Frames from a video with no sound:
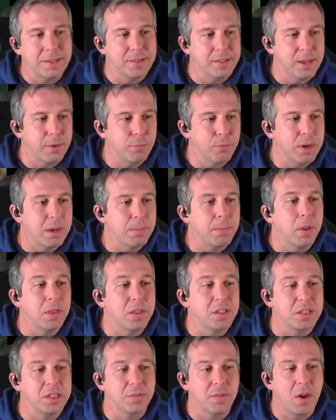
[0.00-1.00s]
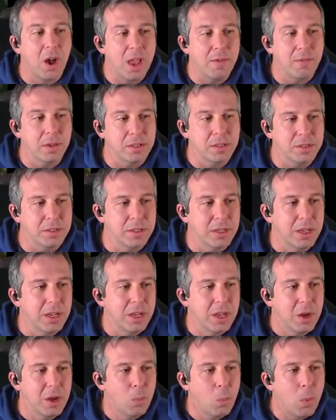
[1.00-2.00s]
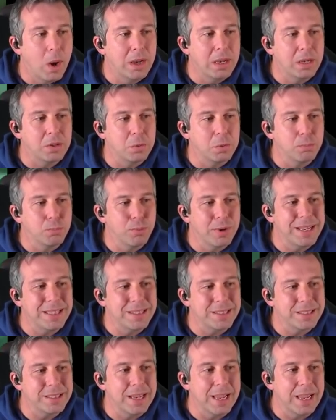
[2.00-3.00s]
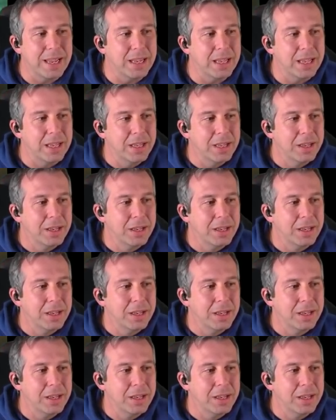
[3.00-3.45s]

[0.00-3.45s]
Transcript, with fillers: his suffering upon the survivors. One little princeling